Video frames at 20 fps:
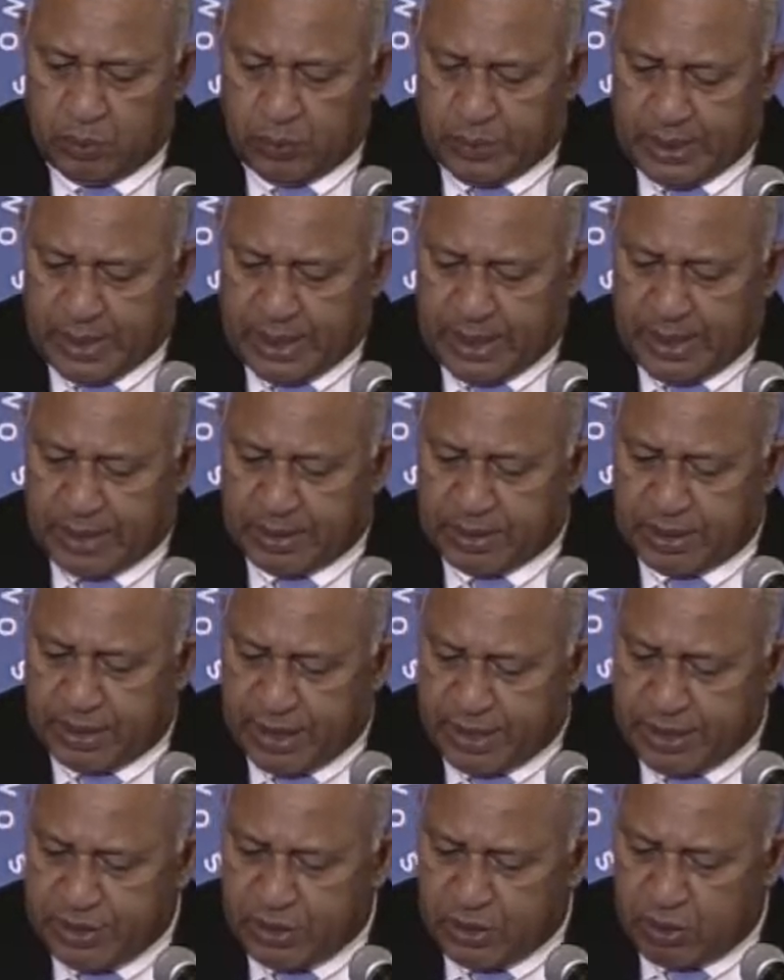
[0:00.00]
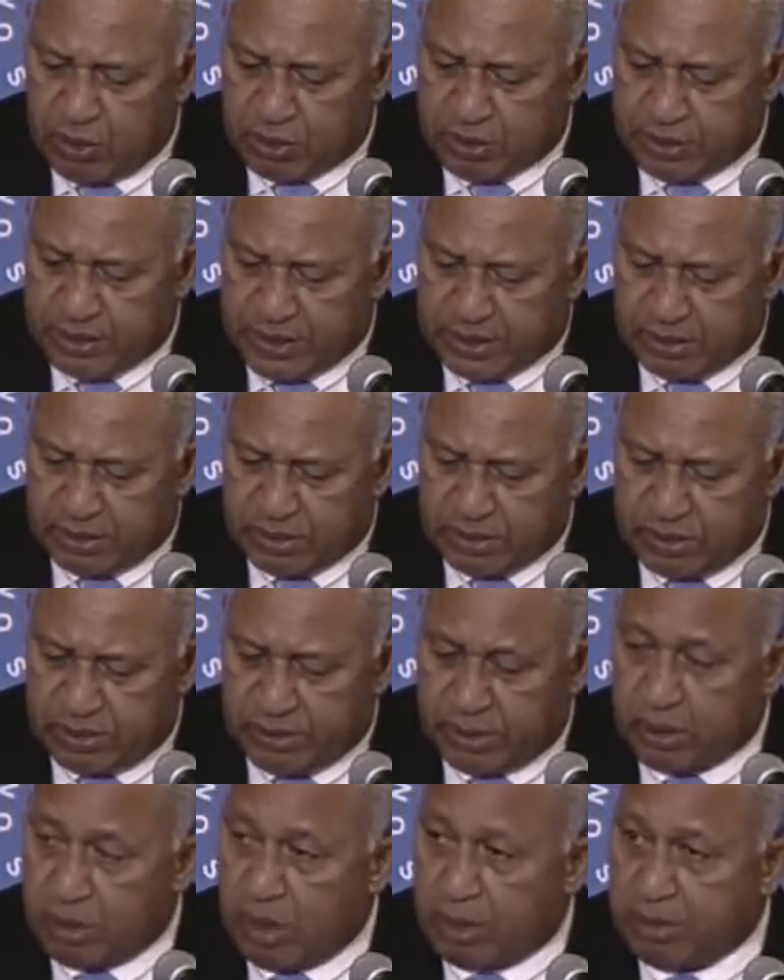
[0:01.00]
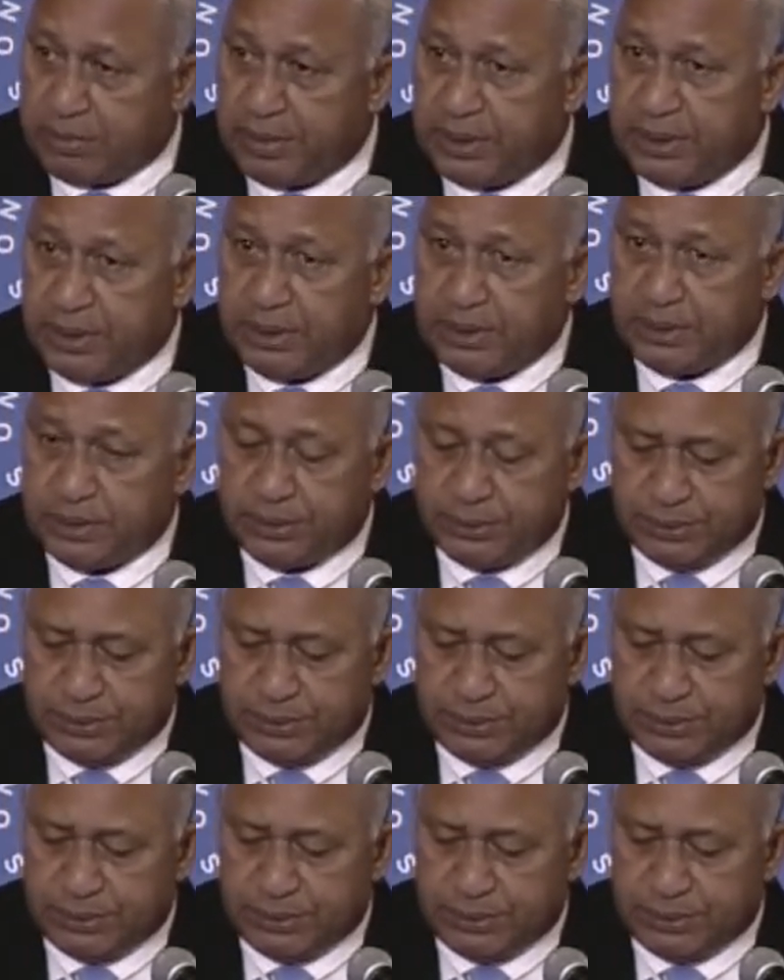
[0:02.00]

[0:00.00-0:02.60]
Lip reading: We are engaging all sectors of the economy